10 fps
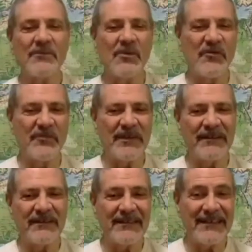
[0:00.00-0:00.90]
movement
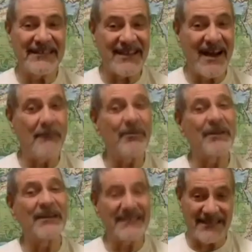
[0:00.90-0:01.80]
has gone
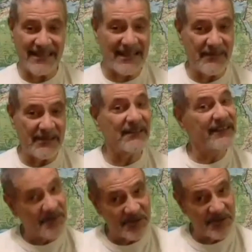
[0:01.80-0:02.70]
ballistic i mean the
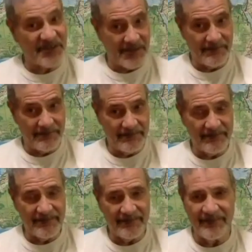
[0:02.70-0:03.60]
leadership
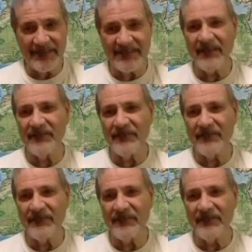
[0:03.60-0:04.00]
yeah.